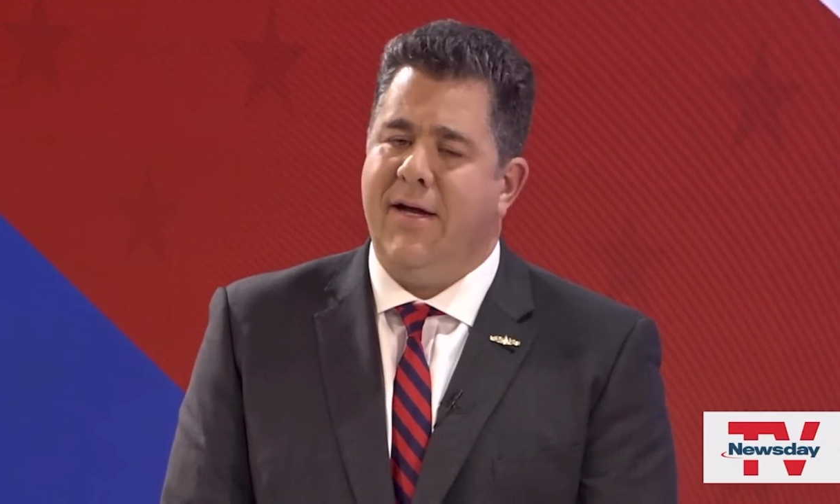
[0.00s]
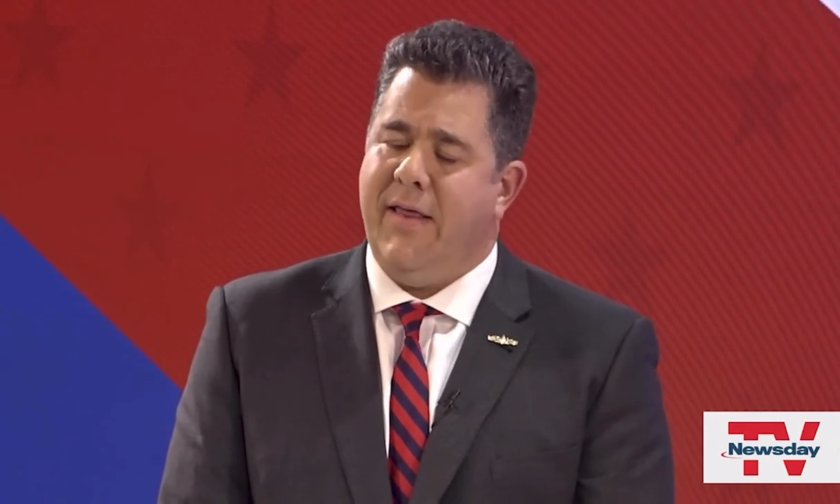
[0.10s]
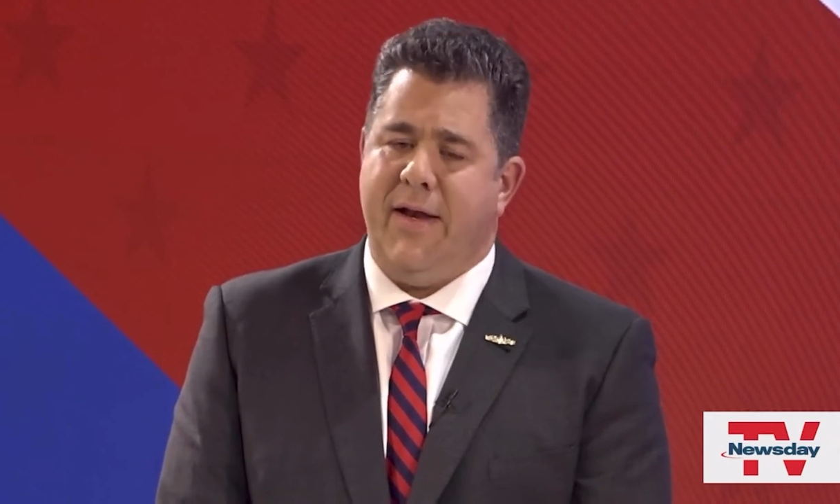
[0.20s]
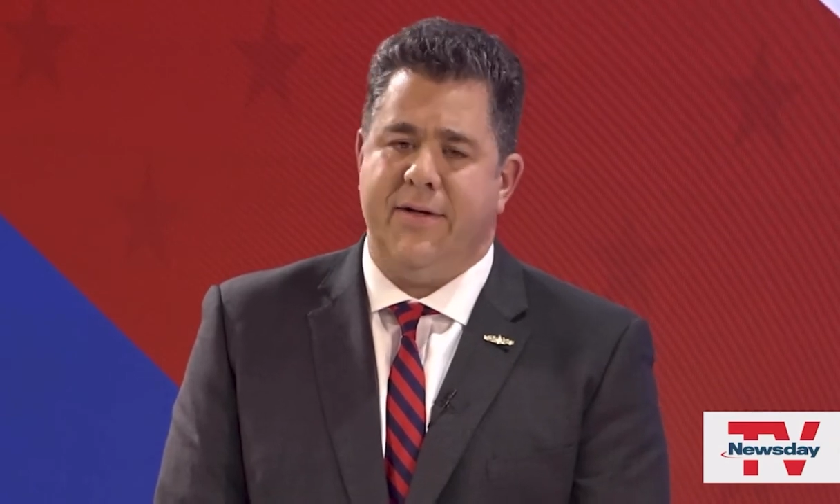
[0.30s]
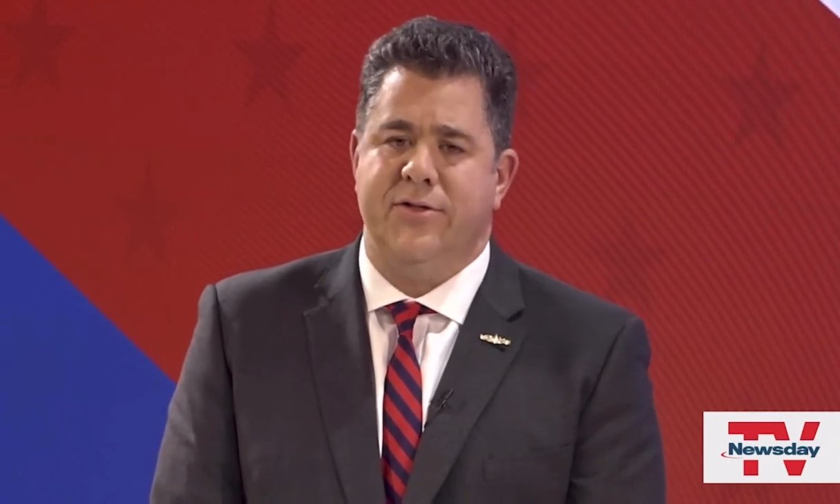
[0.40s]

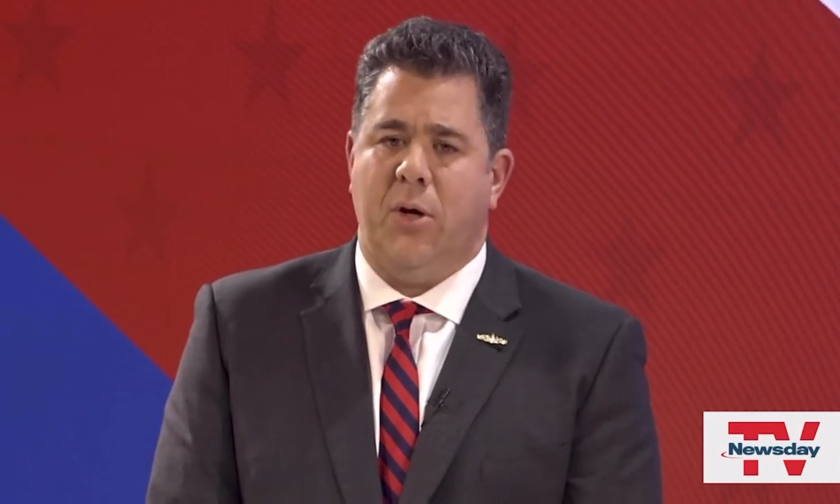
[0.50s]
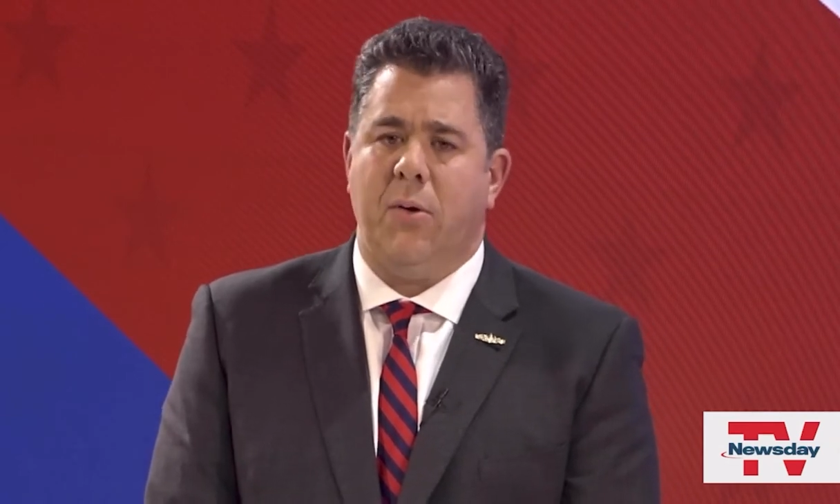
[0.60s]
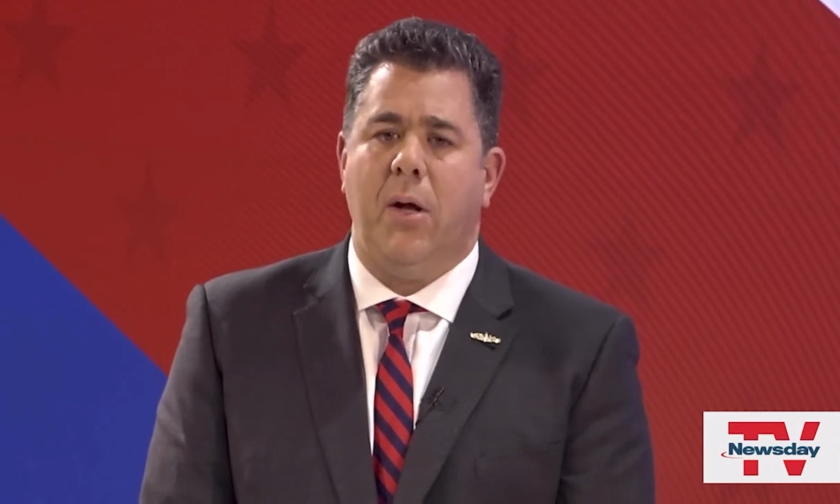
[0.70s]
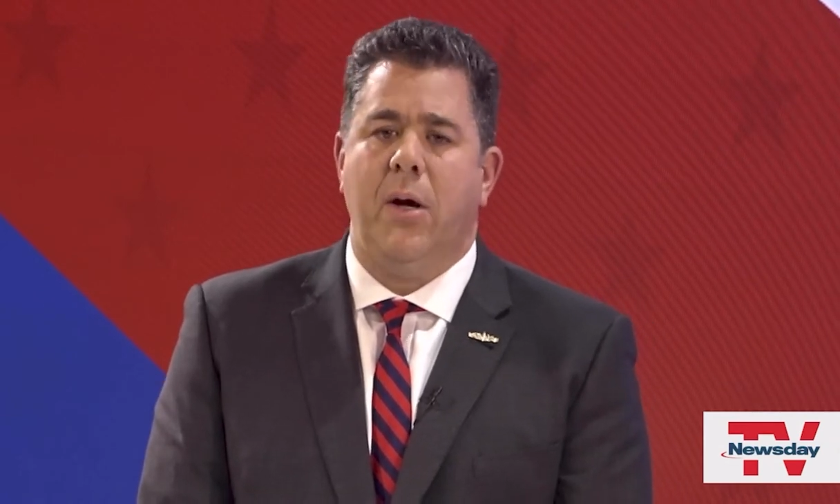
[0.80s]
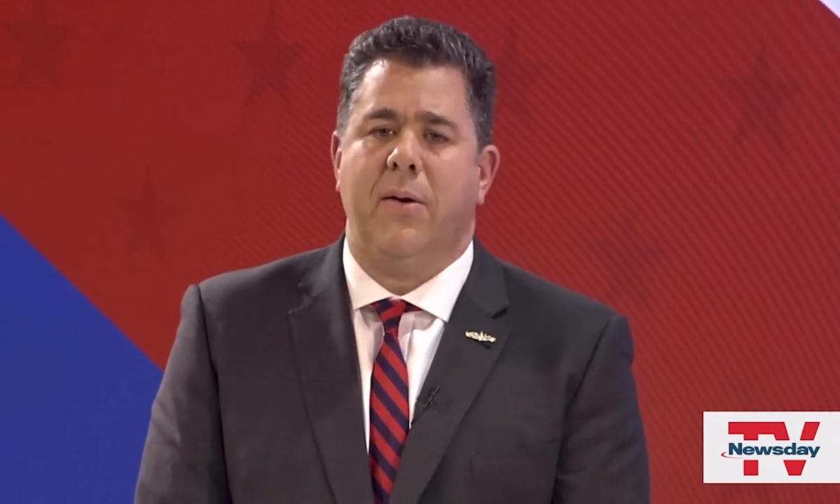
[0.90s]
that it is no
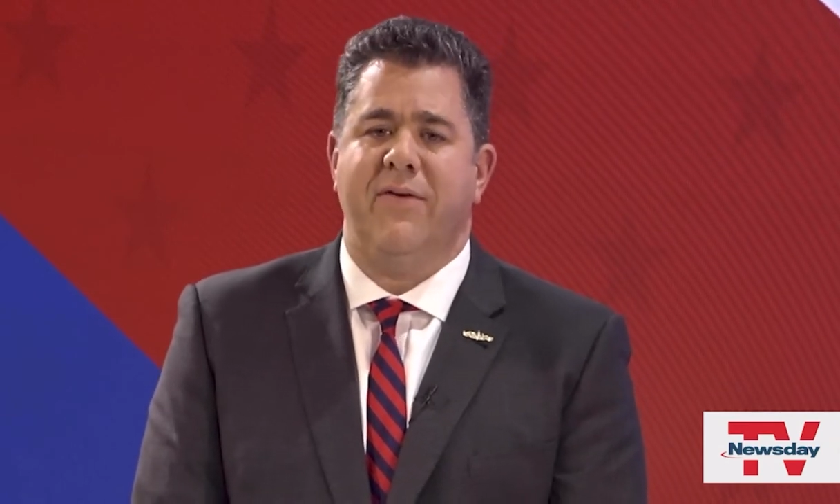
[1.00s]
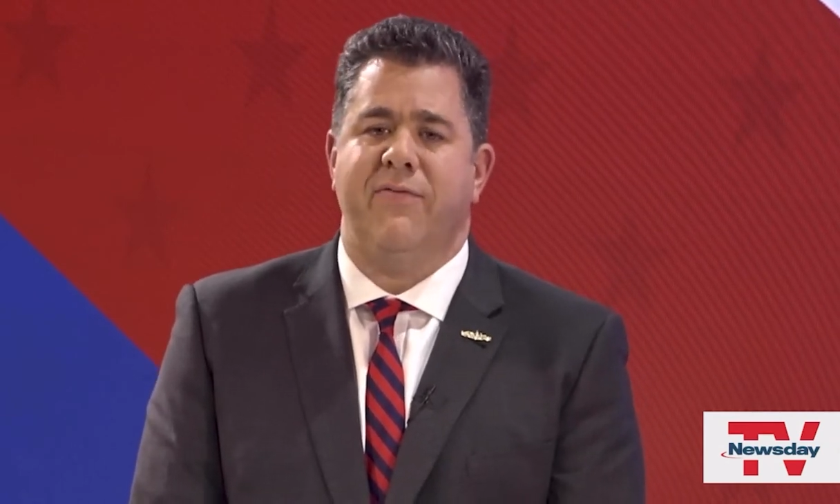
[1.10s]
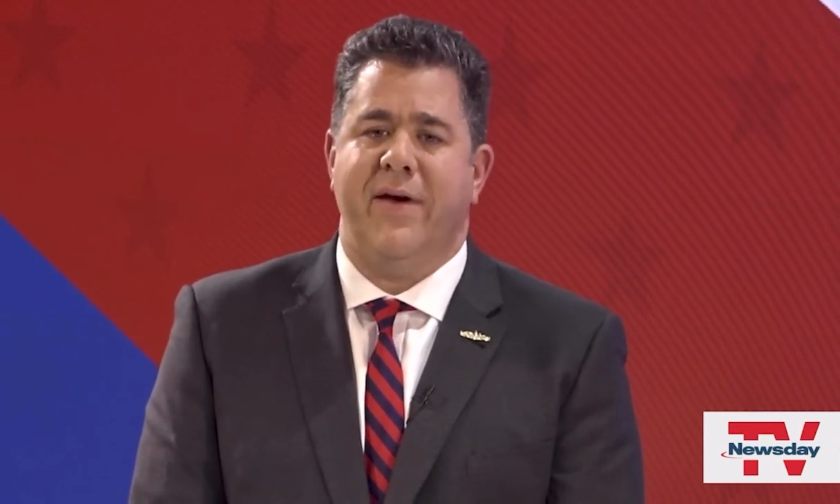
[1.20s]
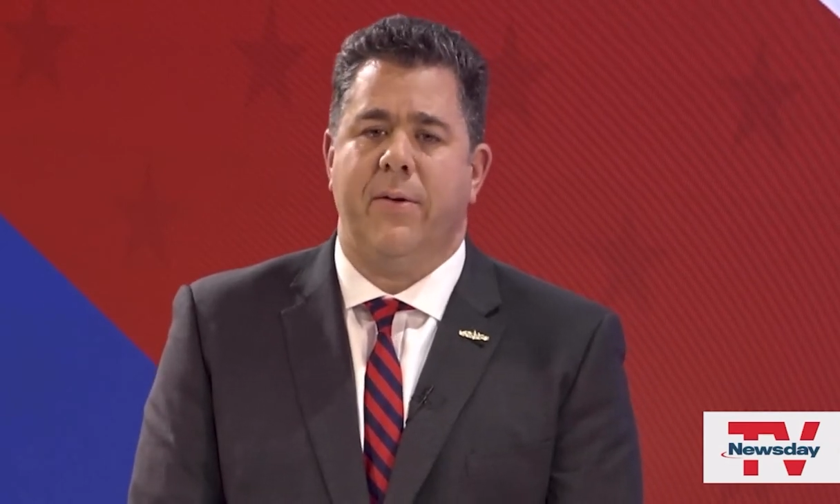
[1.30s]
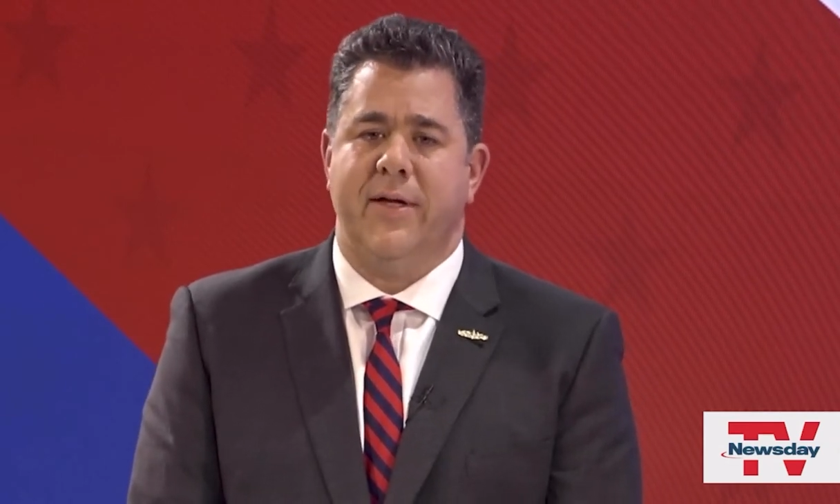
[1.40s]
longer a
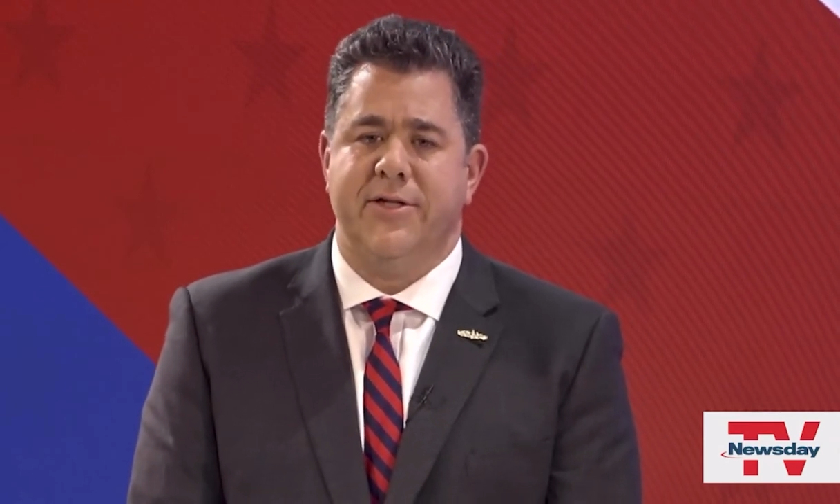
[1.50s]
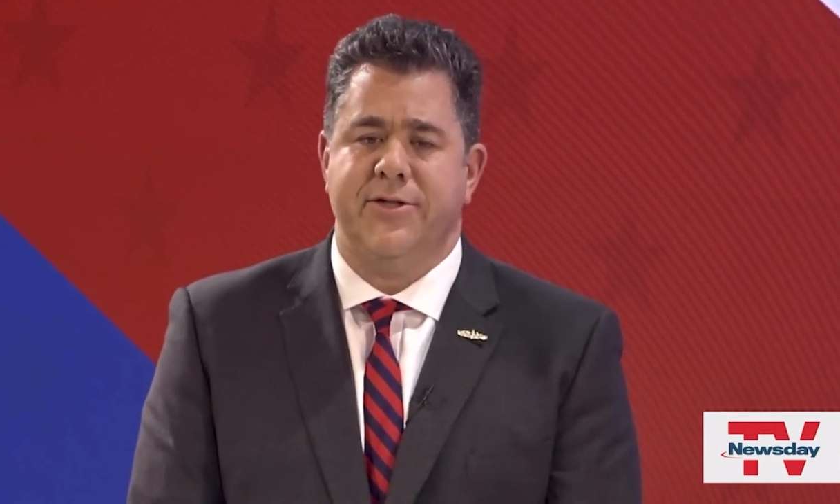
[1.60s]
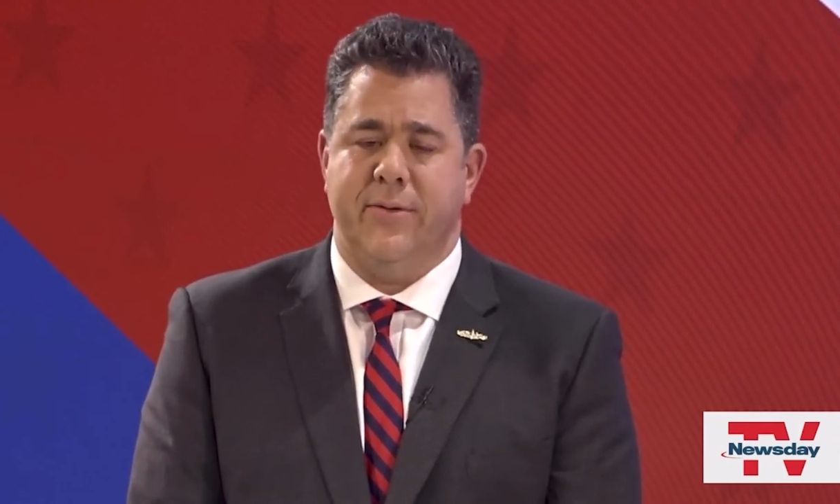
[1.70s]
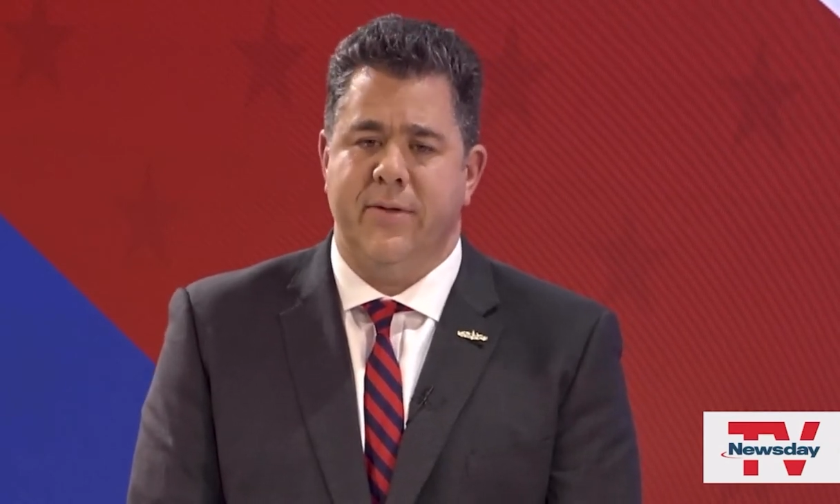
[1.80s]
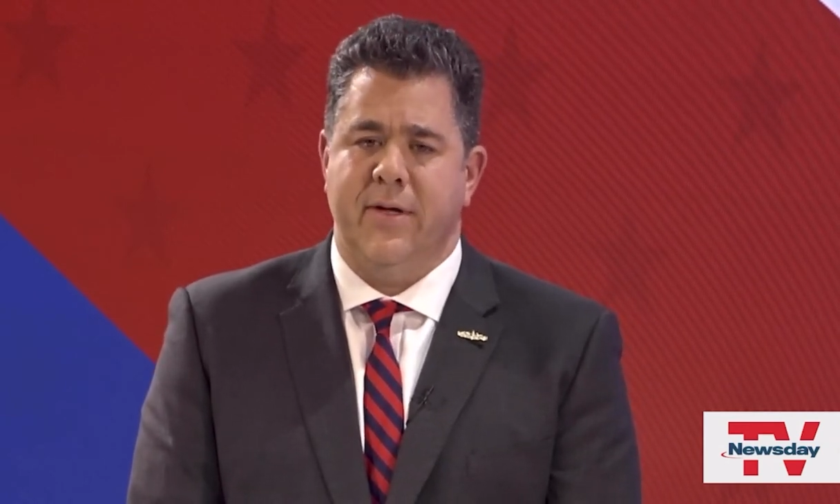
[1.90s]
federal
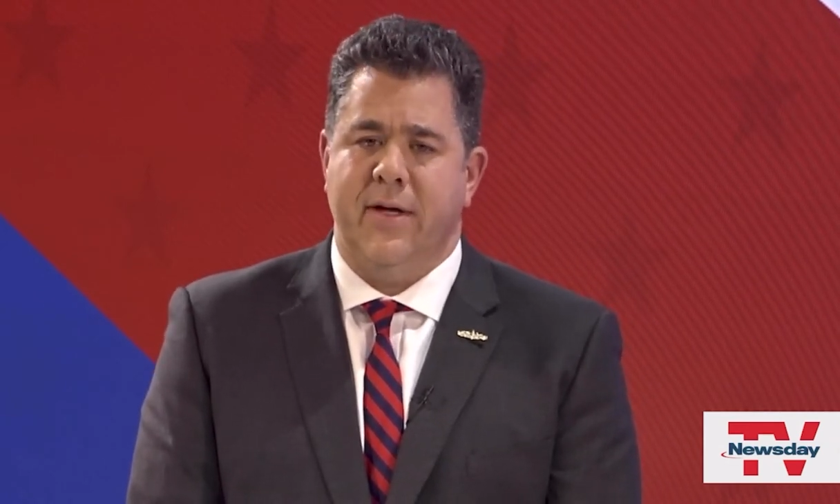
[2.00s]
issue.